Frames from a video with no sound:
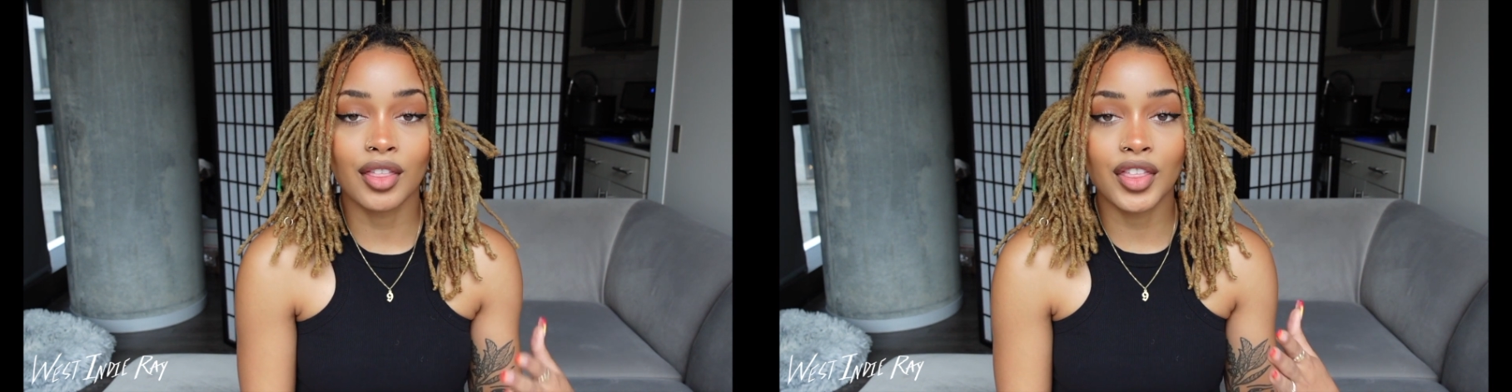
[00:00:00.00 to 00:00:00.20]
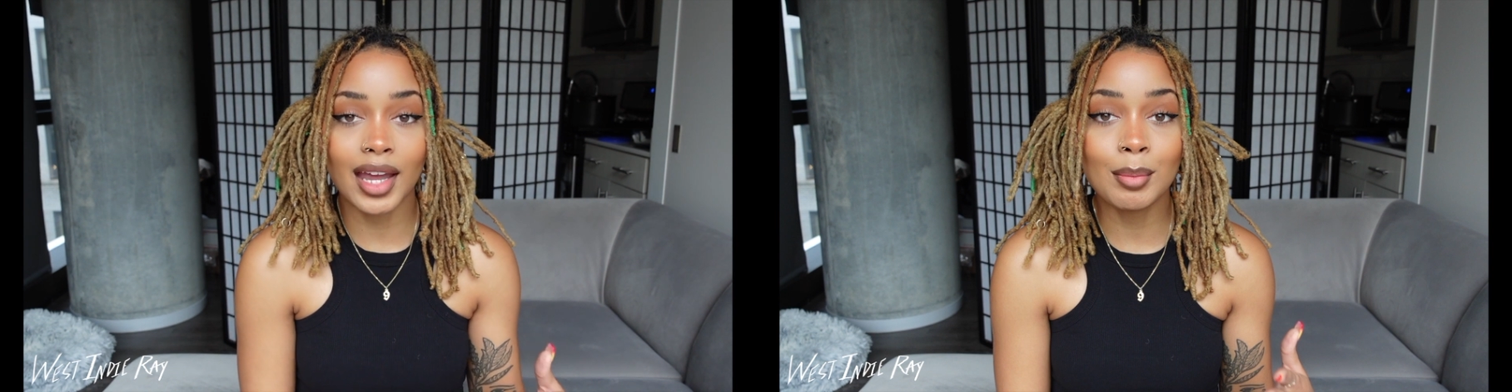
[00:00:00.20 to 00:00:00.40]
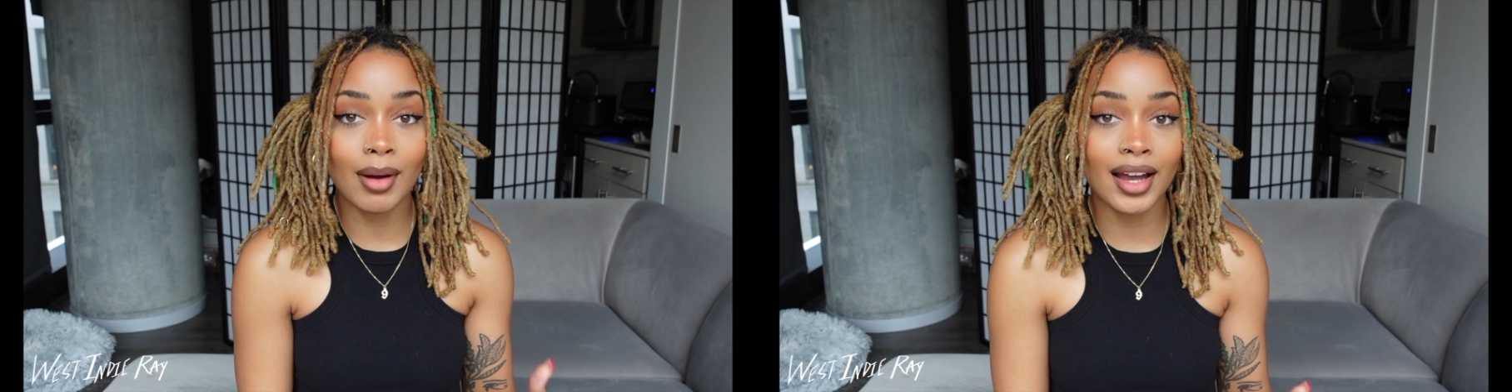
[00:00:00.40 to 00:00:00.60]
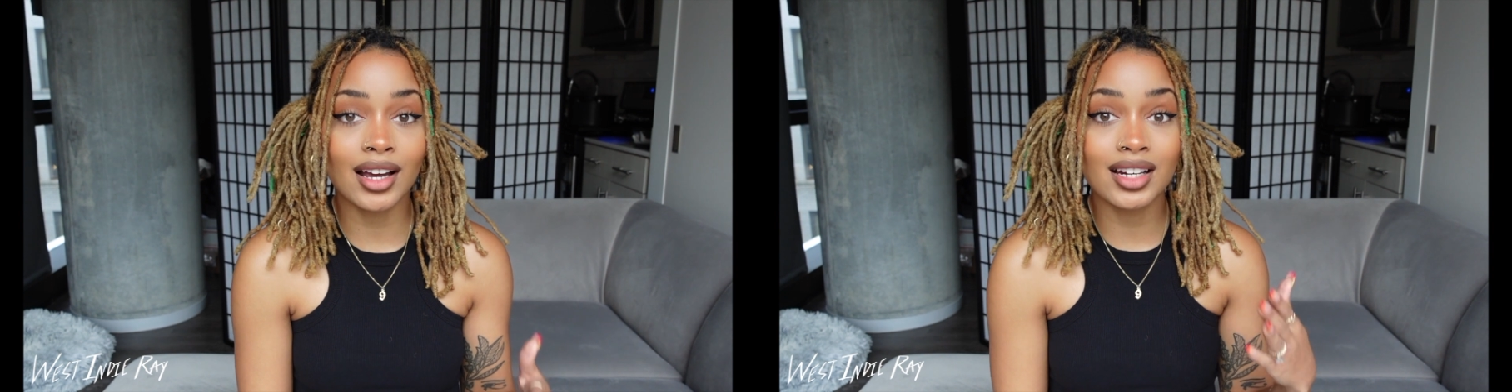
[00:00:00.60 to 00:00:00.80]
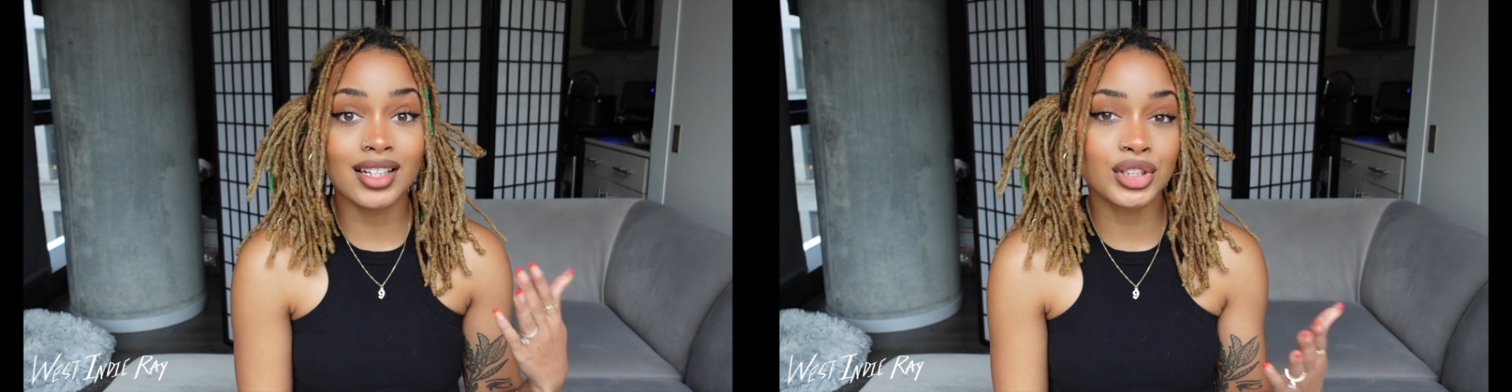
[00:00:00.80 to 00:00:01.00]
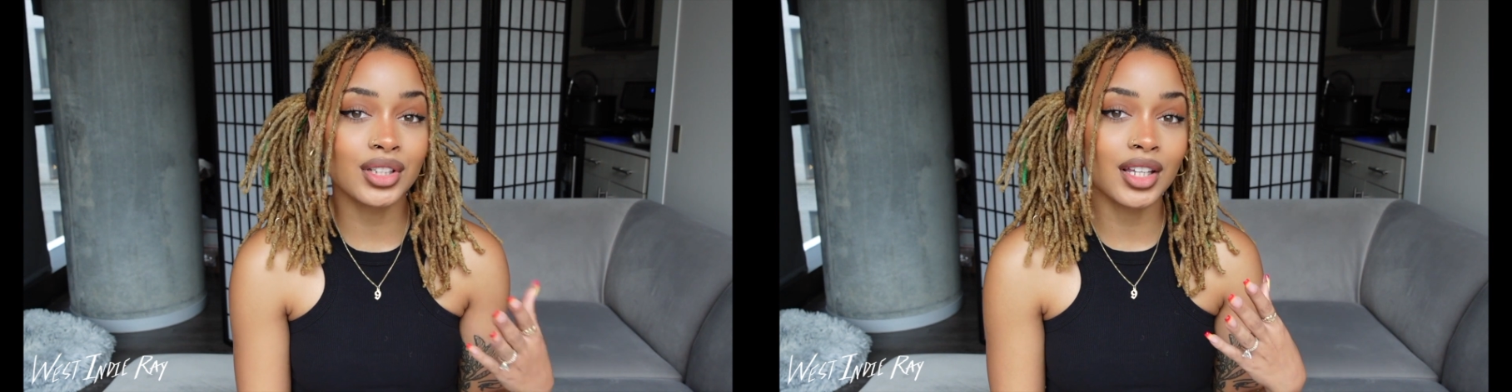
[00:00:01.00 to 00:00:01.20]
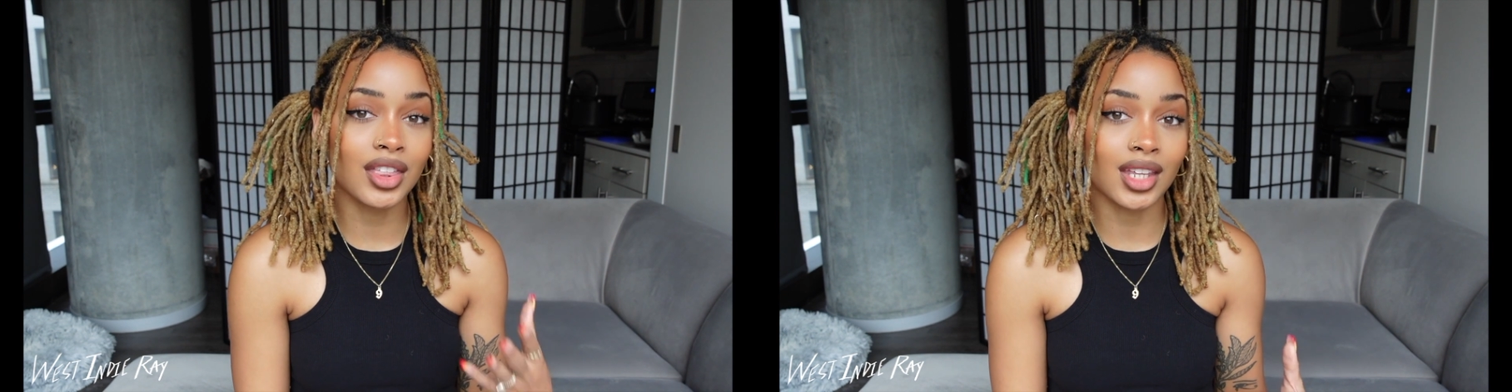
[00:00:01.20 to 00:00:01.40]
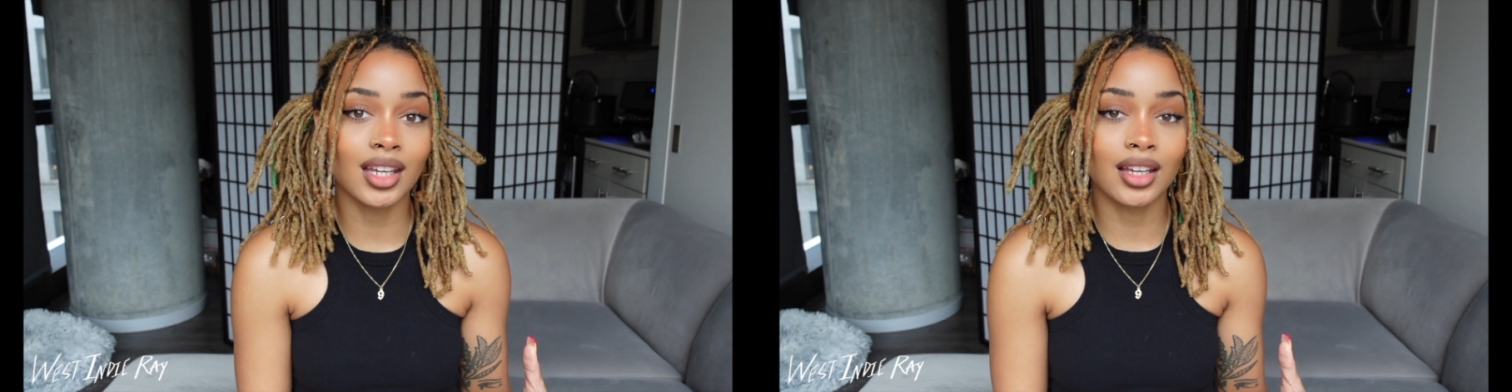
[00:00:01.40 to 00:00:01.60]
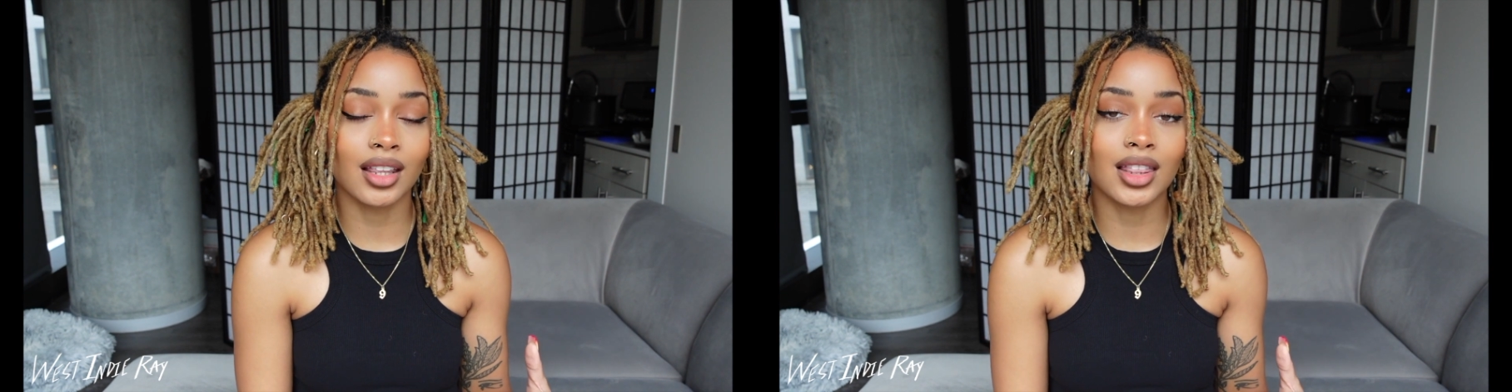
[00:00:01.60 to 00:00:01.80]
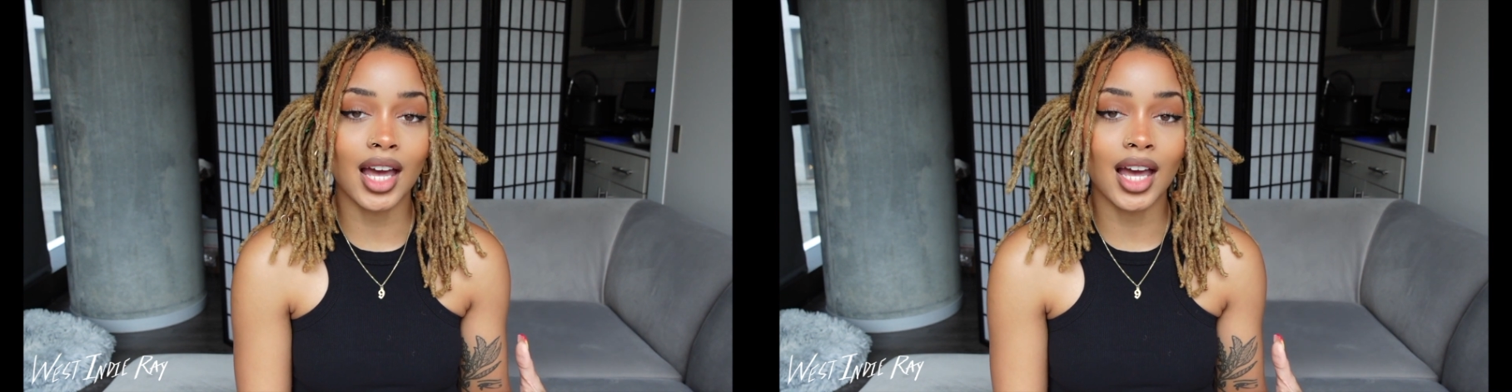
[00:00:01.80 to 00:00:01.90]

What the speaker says: they might initially think